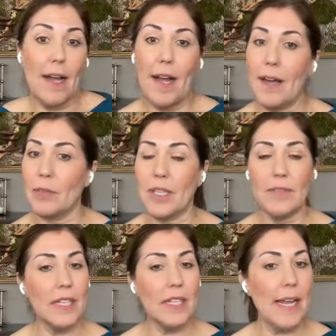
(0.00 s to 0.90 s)
I would
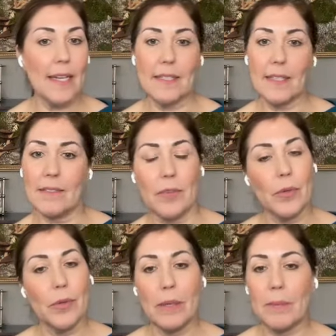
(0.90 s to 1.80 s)
love to connect
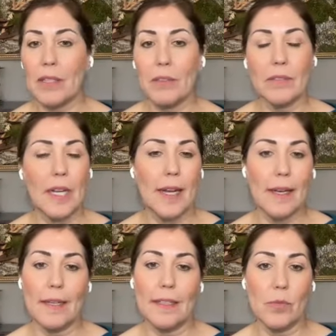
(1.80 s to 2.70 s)
through email
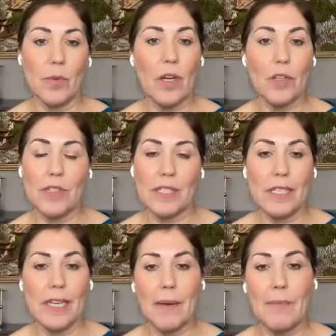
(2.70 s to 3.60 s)
as well,
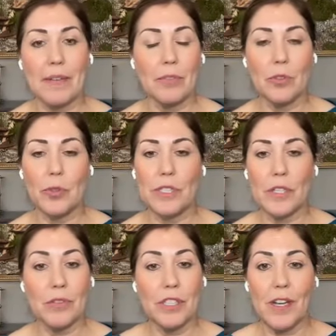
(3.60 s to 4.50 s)
Christie at
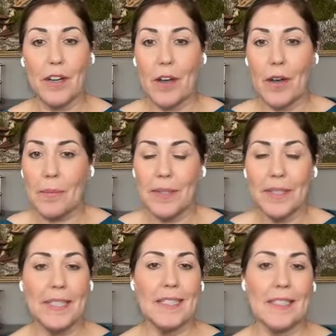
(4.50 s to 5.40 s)
mindfulchoicecoaching.com.
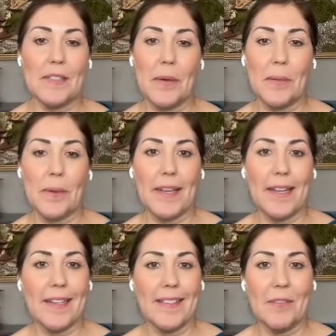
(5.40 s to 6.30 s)
So
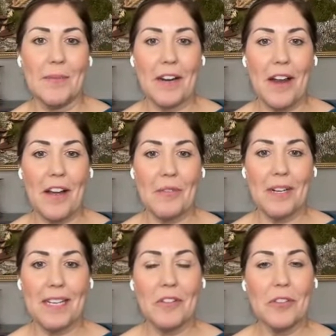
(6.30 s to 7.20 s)
no matter how you want
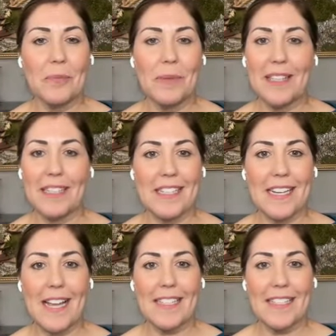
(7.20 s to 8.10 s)
to get a hold of me, let's
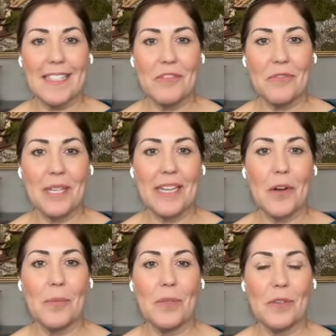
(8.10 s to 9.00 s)
connect and see if we can
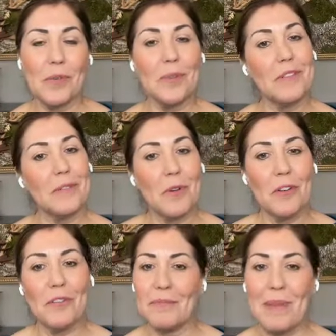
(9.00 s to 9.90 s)
help you live a
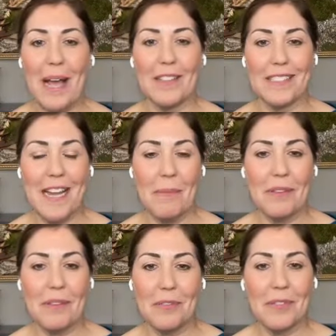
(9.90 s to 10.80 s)
more balanced,
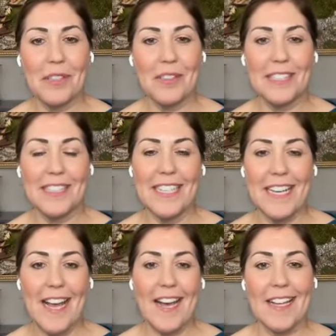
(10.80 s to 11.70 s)
happy, fulfilled
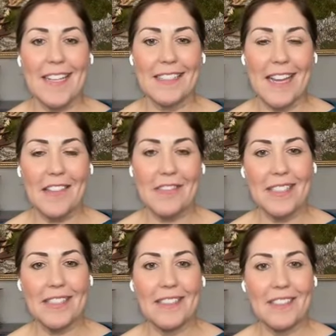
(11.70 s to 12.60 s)
life
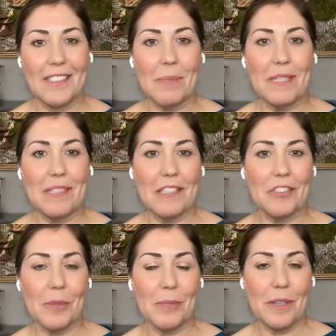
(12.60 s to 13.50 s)
and step into
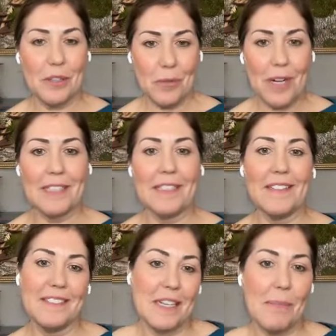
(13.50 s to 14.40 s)
leadership that you're wanting to
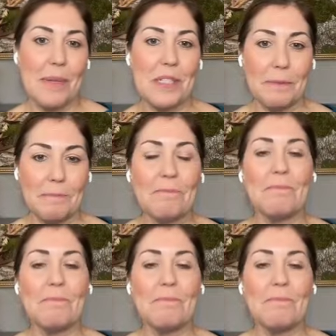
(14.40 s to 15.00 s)
step into.